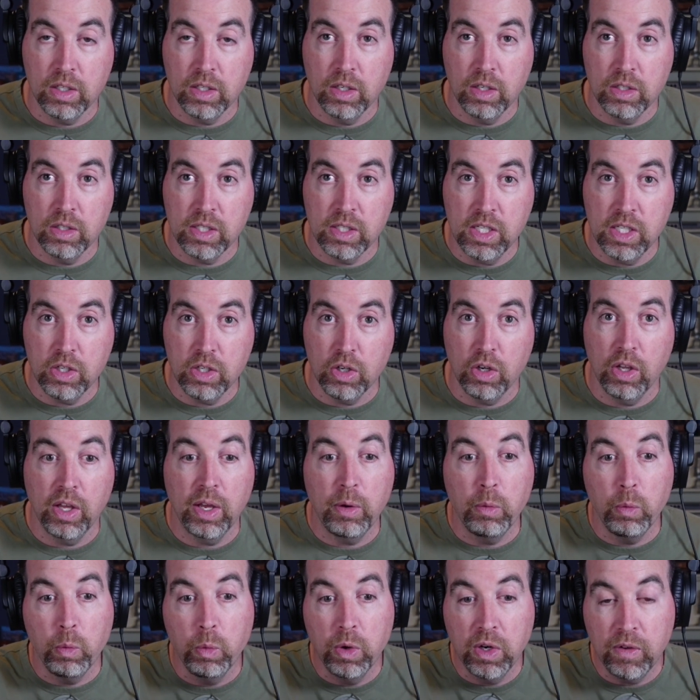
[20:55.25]
sea turtle.
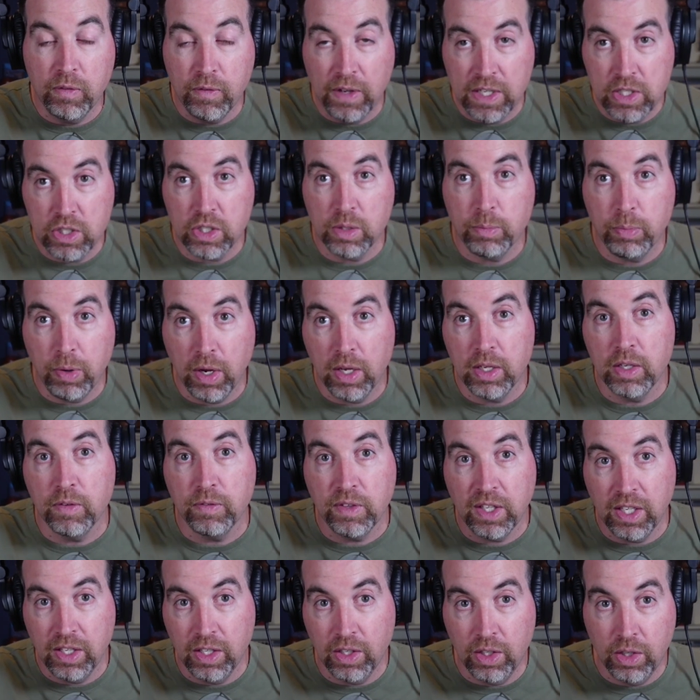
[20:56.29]
Would eventually probably have
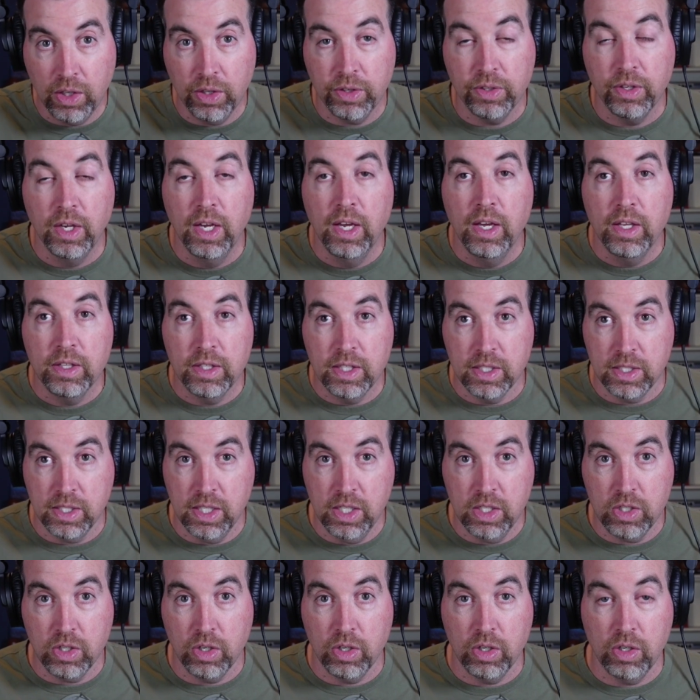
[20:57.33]
killed the sea
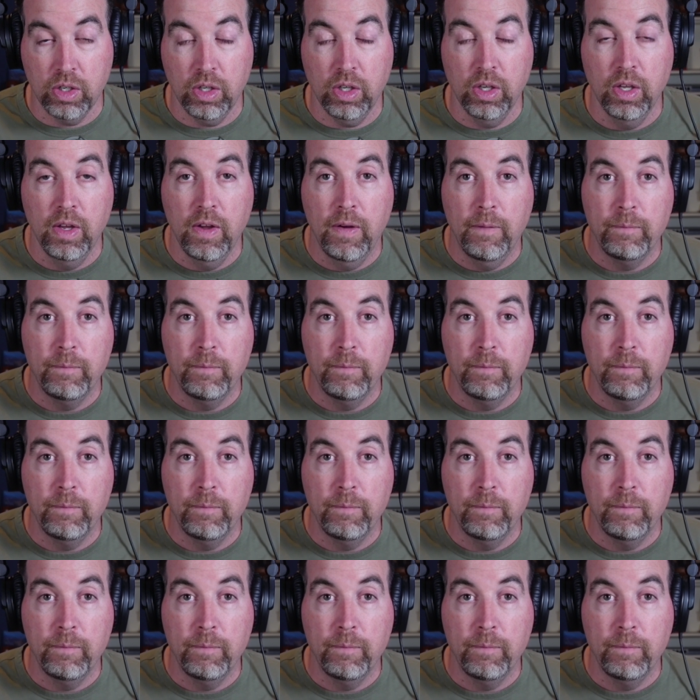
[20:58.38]
turtle